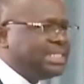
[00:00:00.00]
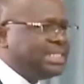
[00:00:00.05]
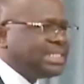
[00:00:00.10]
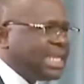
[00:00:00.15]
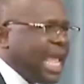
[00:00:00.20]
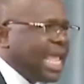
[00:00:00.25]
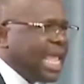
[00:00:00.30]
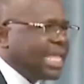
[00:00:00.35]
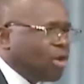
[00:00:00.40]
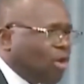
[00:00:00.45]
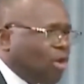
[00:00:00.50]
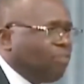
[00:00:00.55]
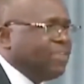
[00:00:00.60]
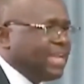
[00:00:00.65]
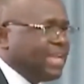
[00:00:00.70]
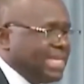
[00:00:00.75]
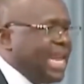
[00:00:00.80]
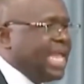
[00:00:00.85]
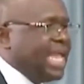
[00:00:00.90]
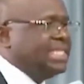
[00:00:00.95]
Just like
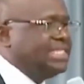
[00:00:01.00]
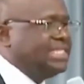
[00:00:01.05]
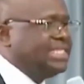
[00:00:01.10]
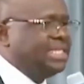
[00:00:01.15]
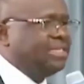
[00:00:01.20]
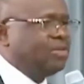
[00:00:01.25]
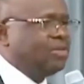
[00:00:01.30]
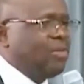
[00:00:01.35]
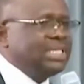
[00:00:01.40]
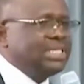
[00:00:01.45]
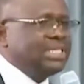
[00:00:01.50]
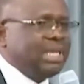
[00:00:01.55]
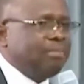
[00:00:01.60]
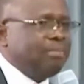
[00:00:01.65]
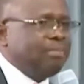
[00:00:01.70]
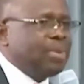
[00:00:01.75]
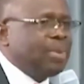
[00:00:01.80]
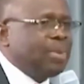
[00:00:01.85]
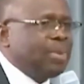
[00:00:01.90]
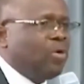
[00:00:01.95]
COVID-19, when
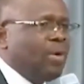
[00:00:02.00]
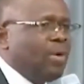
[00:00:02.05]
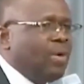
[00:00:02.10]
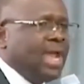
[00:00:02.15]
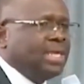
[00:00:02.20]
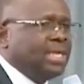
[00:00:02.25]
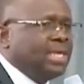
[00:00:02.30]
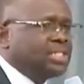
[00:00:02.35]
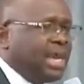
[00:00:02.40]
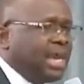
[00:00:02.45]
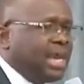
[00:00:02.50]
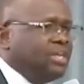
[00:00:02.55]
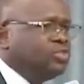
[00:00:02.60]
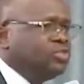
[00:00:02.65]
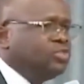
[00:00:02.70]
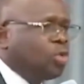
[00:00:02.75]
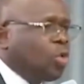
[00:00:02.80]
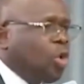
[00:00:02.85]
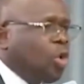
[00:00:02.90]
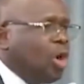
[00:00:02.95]
some people were
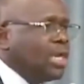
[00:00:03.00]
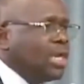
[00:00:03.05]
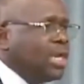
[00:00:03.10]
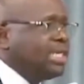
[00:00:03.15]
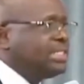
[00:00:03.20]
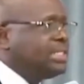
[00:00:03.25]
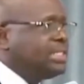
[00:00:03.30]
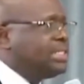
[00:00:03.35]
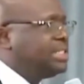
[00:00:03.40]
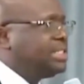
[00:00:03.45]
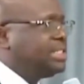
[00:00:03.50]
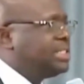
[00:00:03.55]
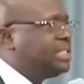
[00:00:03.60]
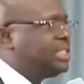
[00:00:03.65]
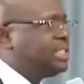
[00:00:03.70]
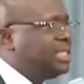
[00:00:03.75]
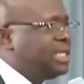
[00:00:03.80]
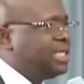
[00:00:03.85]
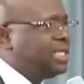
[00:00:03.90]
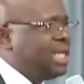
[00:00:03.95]
trying to call it
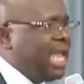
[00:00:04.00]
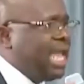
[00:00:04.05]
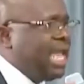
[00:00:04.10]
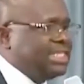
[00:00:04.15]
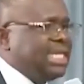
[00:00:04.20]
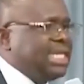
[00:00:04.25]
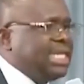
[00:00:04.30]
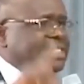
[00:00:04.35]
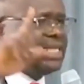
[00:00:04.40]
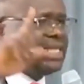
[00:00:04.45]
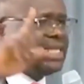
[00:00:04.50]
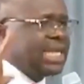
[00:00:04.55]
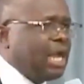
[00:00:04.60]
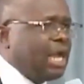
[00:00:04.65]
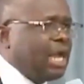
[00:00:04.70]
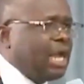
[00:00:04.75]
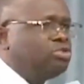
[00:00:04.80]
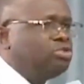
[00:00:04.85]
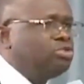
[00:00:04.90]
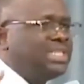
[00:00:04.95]
a certain
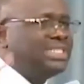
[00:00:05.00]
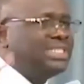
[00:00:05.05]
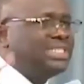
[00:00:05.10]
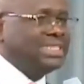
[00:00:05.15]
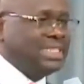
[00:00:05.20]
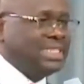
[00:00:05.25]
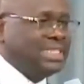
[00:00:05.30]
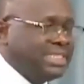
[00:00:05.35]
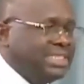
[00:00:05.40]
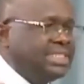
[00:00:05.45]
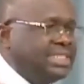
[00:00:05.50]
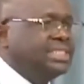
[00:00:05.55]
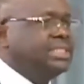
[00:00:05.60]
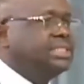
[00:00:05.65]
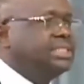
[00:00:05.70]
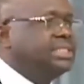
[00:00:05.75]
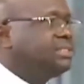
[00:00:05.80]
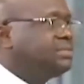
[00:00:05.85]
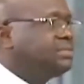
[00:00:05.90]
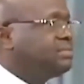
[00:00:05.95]
country's
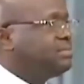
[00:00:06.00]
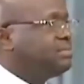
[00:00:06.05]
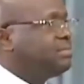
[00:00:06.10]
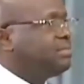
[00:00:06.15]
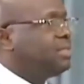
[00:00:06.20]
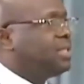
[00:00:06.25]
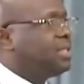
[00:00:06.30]
disease.